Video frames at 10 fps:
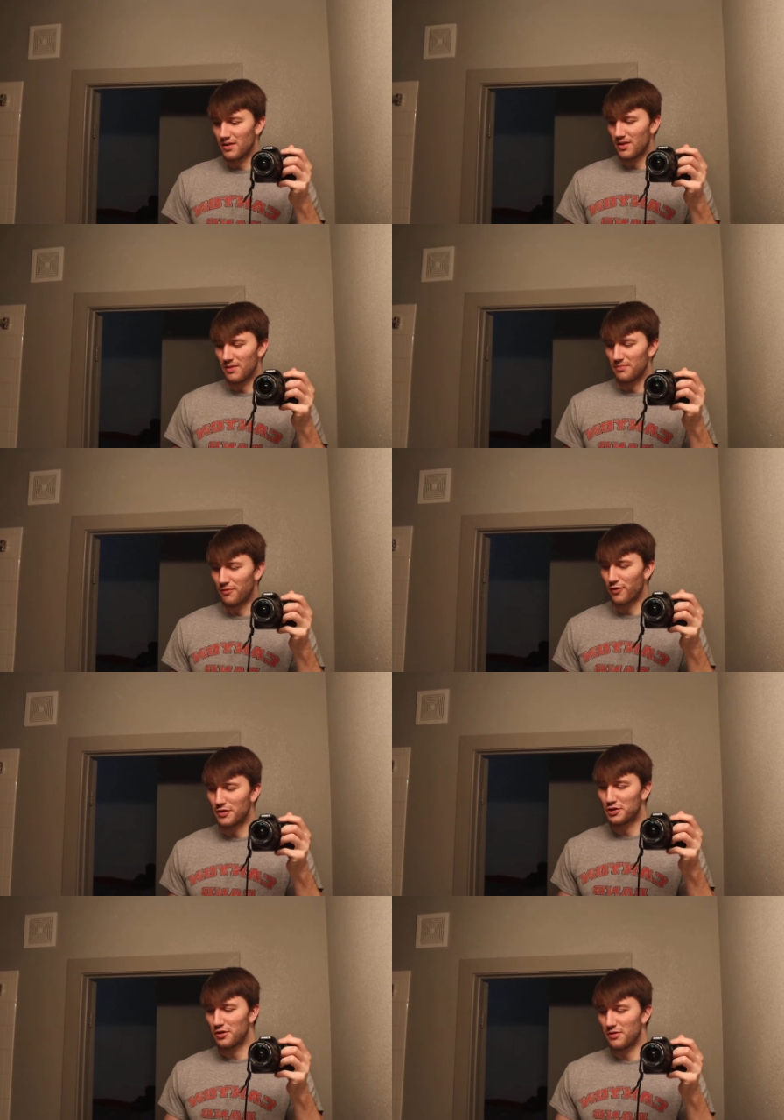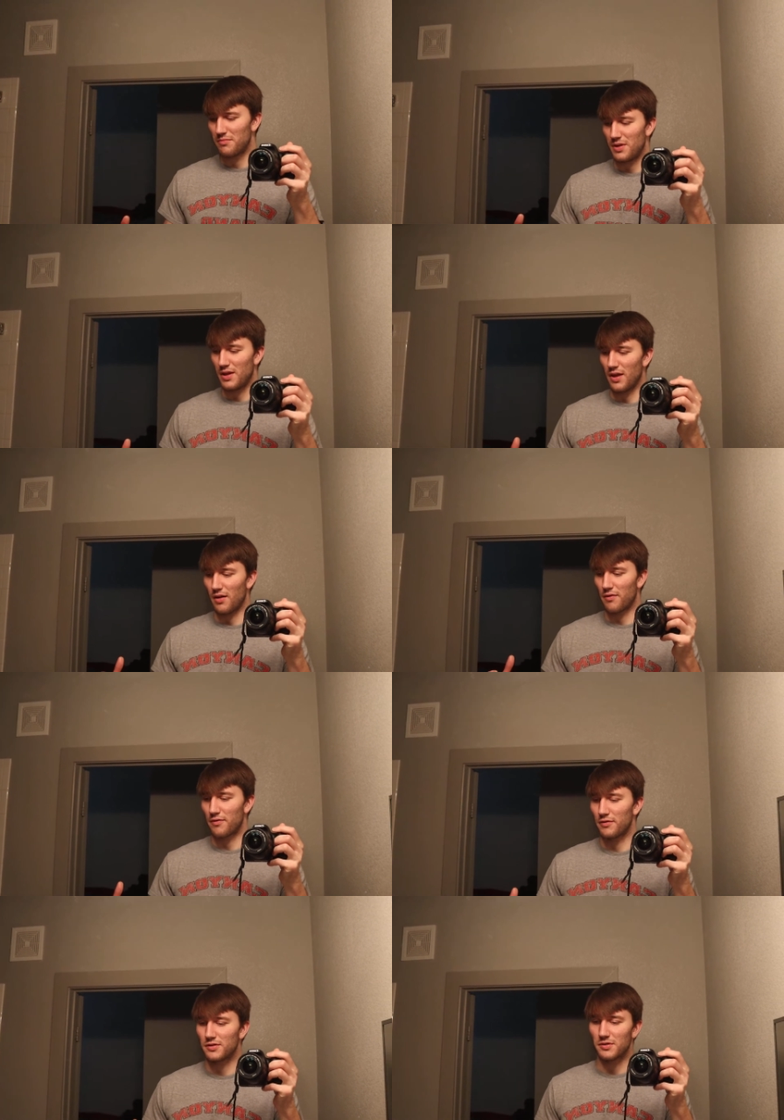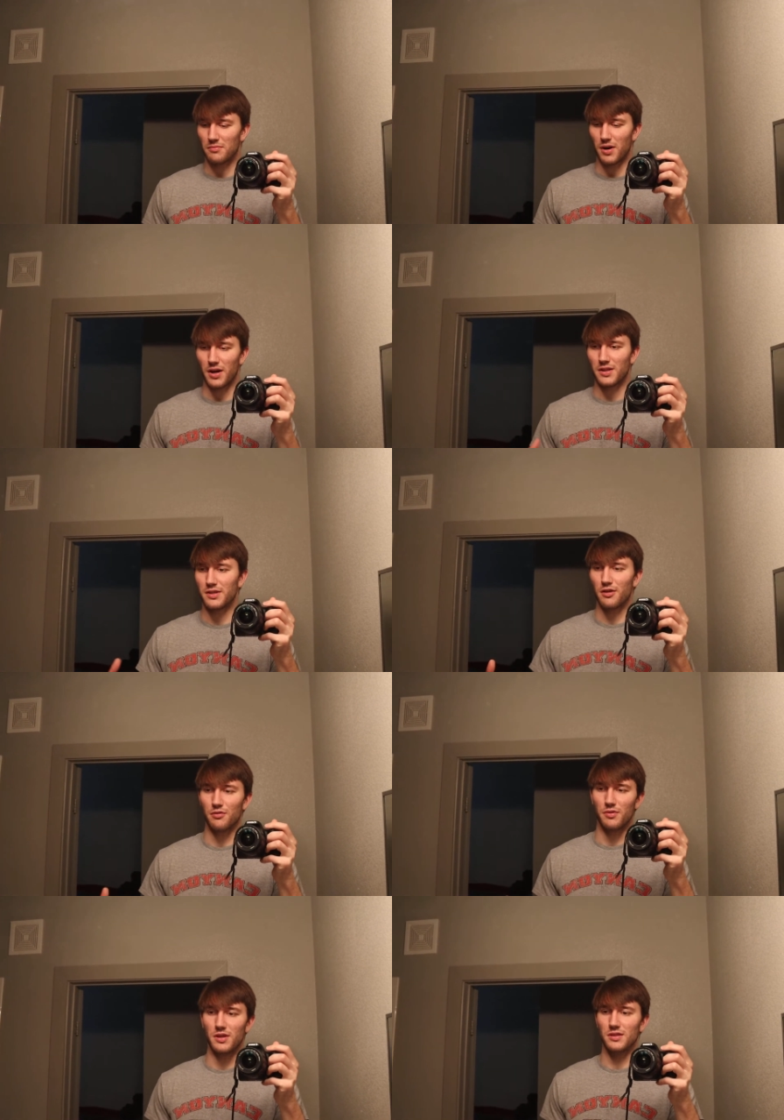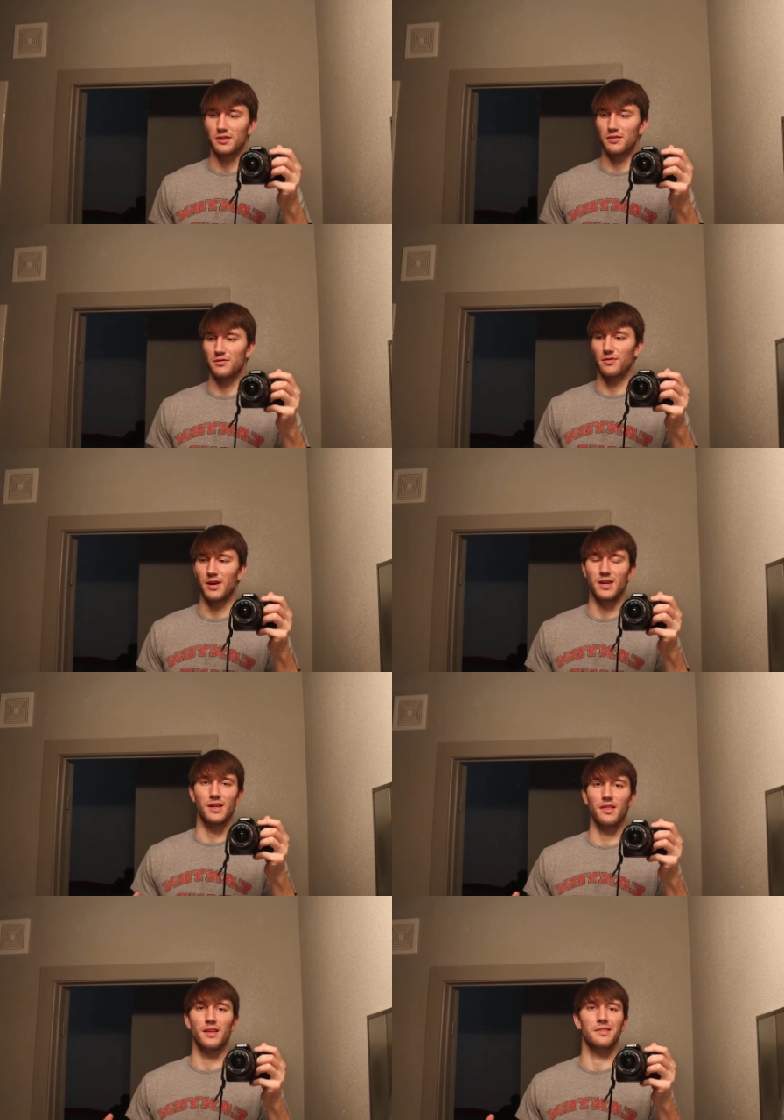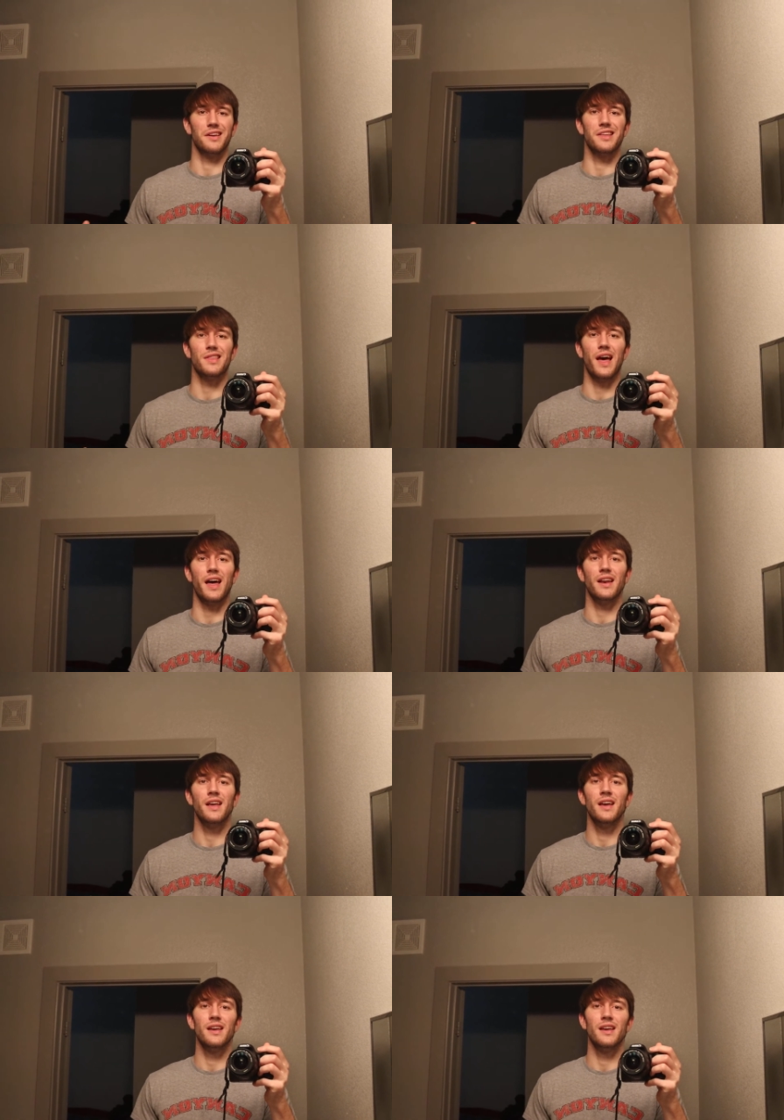Um, friends shouldn't be there for some monetary reason or anything like that.